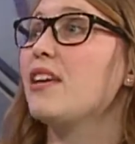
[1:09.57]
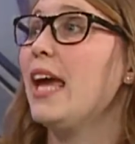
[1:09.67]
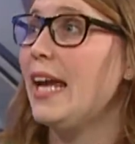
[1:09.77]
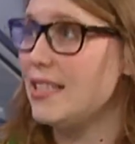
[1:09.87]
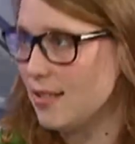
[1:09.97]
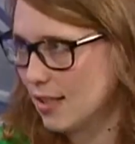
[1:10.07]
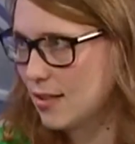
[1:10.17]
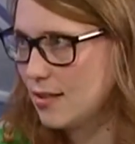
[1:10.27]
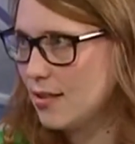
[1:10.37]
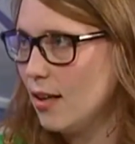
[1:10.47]

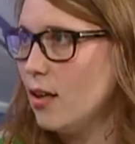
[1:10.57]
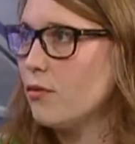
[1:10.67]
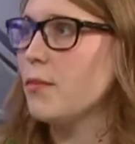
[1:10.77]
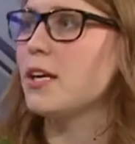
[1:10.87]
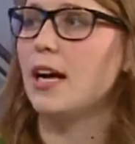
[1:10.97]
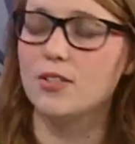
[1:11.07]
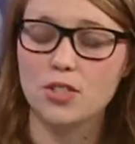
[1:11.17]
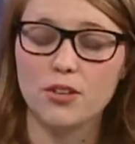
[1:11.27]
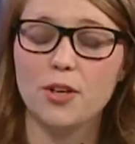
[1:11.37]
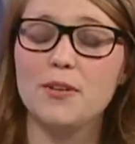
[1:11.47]
cases. Oh,
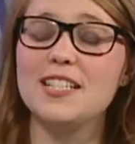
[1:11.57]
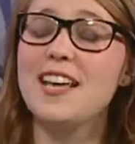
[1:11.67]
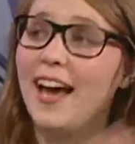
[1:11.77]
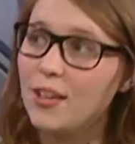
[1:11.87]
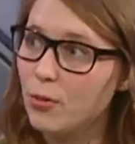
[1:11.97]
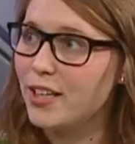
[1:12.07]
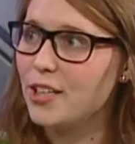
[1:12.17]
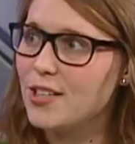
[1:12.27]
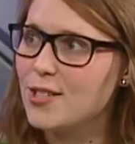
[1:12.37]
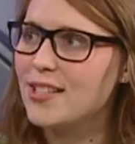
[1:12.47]
okay. The There'll be 10
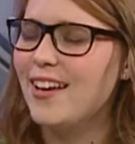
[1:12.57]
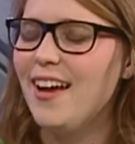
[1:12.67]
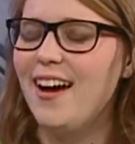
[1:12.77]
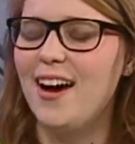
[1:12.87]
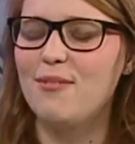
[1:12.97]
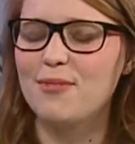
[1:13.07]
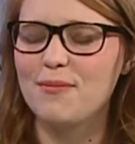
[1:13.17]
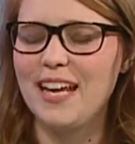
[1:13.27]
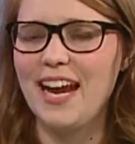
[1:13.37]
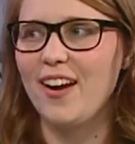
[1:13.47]
winners. Um,
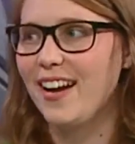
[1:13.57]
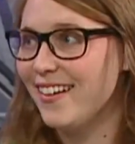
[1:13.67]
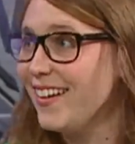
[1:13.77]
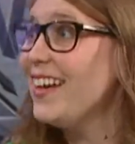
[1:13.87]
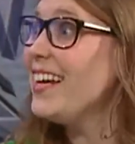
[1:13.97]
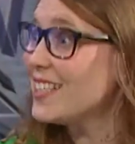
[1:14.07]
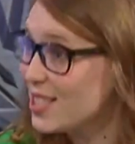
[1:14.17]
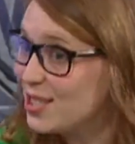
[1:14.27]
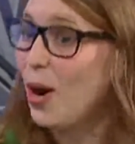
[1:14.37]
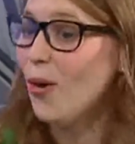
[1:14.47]
That's a area. deal right
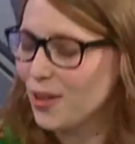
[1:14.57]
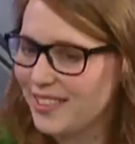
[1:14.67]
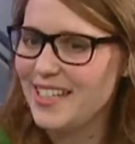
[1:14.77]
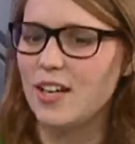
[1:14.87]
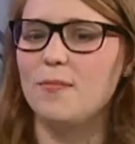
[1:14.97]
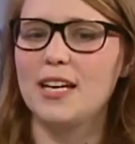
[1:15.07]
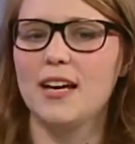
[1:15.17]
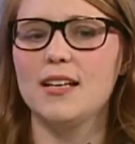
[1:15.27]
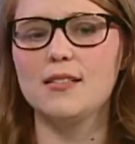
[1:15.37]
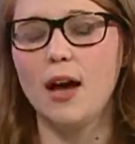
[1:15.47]
there. It's a total deal
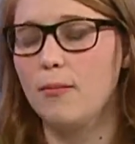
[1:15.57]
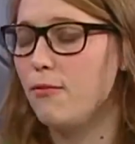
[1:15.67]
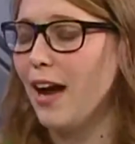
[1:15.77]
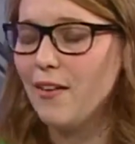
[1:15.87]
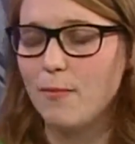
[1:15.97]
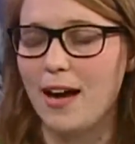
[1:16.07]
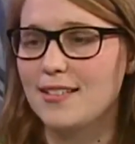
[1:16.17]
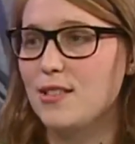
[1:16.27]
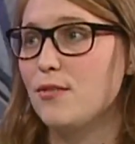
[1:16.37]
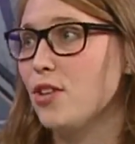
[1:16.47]
because um, five
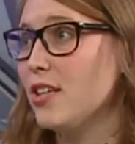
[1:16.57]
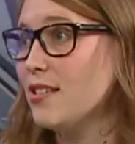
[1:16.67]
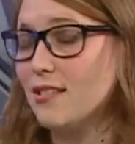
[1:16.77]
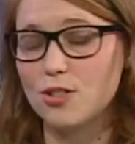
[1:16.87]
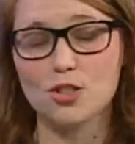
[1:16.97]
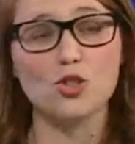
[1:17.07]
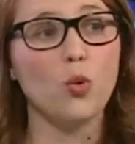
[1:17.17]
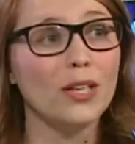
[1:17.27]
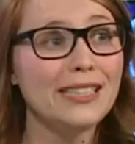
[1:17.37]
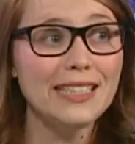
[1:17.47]
boxes of cookies is just
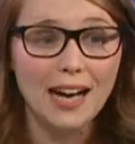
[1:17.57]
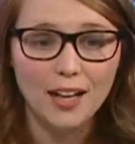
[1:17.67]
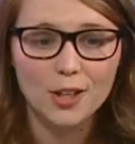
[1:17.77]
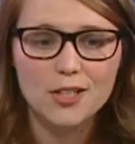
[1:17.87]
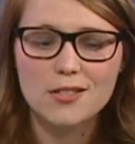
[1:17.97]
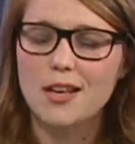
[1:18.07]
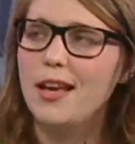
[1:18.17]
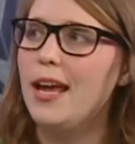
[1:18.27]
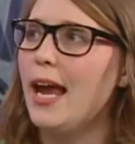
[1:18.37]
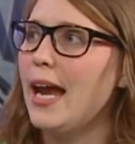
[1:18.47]
$20,
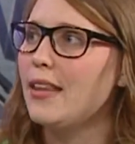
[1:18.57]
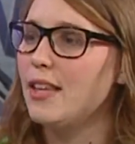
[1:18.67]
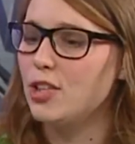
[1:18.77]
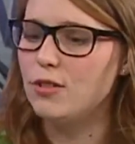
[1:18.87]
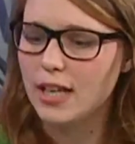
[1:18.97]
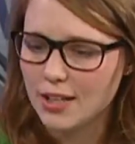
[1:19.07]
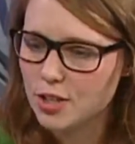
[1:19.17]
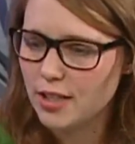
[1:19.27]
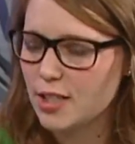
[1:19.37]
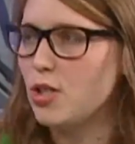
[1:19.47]
and then you get
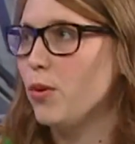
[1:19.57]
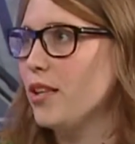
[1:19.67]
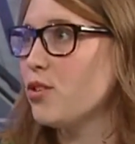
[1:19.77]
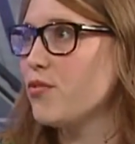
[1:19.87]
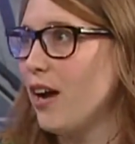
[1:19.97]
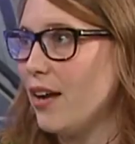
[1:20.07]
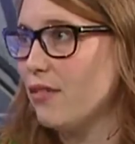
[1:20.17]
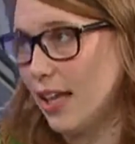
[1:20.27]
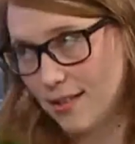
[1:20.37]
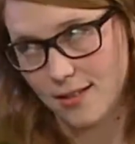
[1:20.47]
entered in to win those five
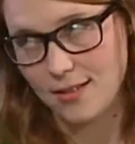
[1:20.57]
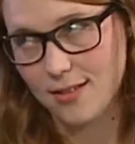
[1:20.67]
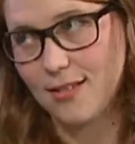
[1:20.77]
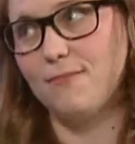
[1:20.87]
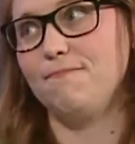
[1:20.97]
cases.